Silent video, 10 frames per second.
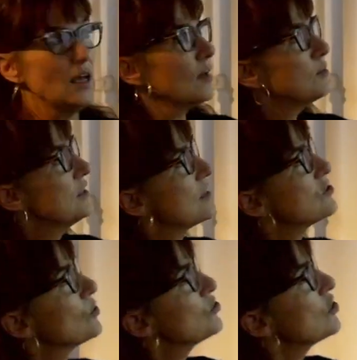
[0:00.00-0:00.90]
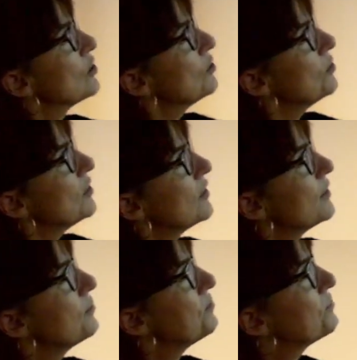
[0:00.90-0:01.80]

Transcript: I mean, that's also, I